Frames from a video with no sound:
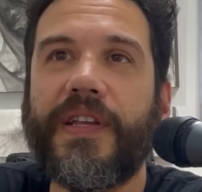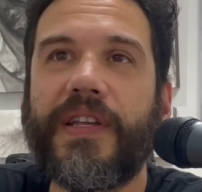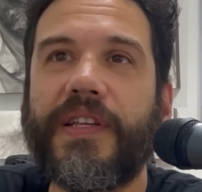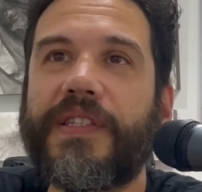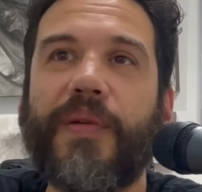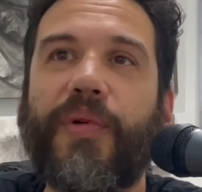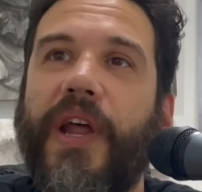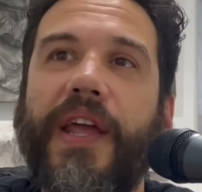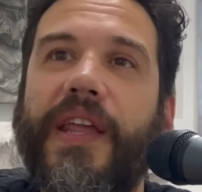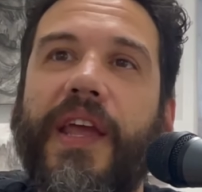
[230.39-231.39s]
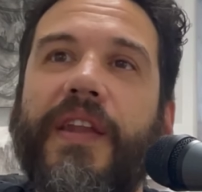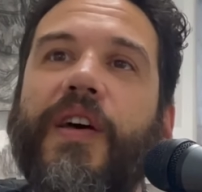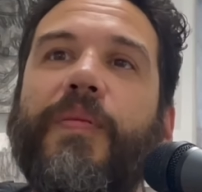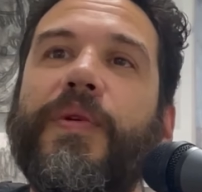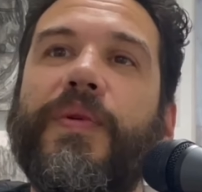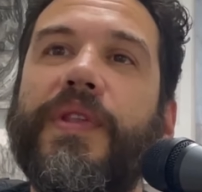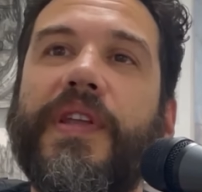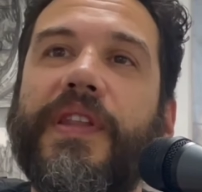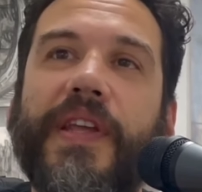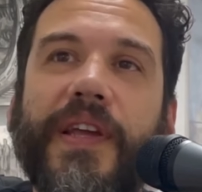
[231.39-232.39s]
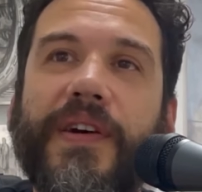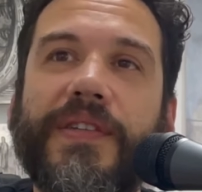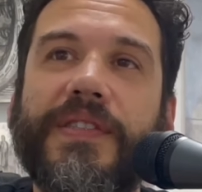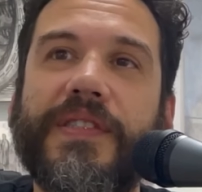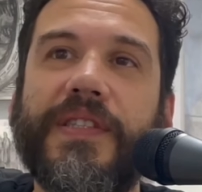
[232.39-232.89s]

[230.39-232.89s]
He said, but I can't help you with anything else.